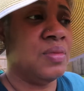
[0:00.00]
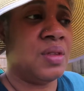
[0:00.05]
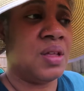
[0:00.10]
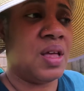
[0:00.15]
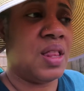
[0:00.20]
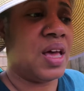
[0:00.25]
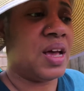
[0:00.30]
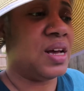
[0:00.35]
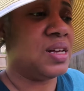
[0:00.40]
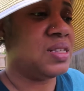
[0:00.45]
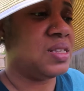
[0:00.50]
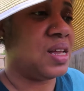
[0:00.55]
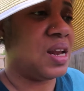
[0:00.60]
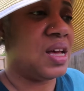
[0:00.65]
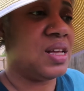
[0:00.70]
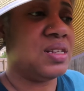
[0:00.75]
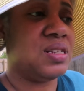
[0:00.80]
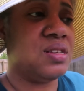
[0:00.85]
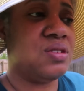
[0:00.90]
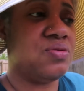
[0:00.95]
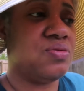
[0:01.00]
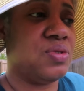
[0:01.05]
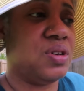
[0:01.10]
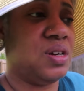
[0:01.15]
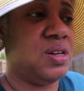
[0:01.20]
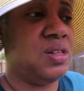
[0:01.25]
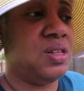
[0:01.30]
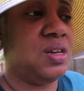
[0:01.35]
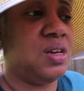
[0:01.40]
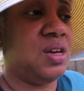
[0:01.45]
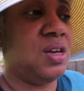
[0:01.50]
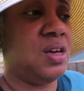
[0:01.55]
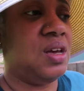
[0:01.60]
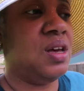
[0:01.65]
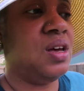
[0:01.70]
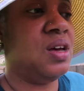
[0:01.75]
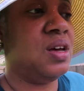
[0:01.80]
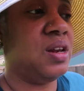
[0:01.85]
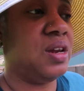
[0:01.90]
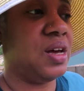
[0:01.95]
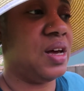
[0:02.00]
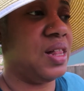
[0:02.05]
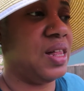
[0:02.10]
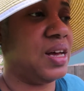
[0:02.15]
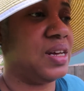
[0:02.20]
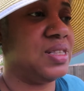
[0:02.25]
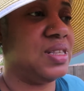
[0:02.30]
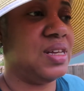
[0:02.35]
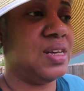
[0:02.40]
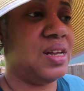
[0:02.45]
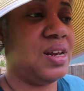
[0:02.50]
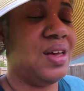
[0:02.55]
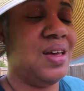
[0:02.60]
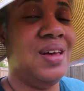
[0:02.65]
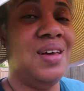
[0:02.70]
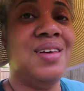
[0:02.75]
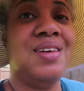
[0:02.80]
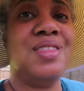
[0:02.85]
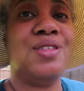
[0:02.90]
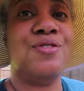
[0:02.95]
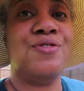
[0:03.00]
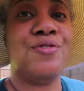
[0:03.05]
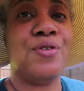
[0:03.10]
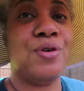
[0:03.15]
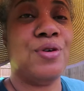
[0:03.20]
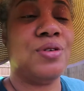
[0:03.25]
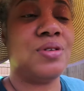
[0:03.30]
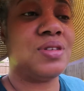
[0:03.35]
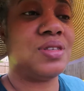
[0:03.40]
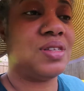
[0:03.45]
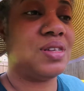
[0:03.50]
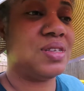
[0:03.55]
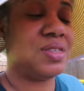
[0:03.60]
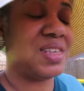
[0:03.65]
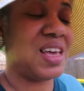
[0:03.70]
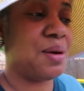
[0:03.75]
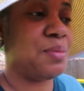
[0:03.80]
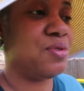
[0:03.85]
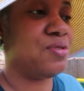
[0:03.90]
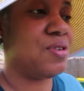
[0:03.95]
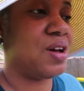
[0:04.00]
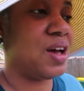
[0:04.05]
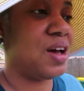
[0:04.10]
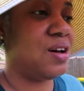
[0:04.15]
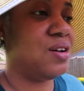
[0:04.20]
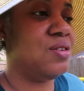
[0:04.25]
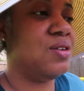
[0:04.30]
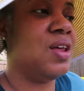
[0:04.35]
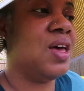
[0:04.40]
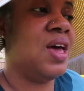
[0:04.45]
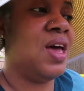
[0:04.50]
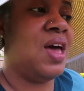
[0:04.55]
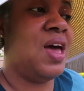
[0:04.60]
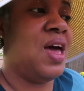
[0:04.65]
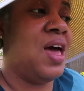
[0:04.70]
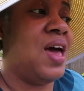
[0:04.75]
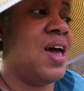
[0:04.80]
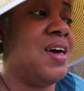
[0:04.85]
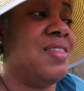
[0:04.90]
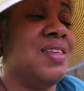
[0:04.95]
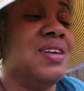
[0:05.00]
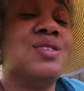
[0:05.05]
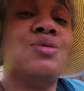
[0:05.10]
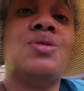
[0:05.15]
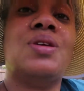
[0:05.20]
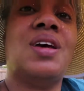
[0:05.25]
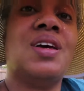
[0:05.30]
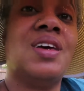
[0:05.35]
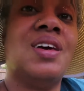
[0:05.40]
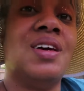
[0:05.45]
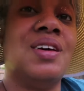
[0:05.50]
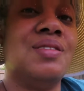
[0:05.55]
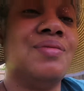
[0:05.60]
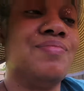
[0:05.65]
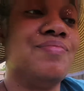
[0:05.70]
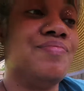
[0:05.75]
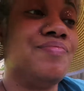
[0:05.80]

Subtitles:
like I said, I just really neglected the folks this time around, and that's what I get.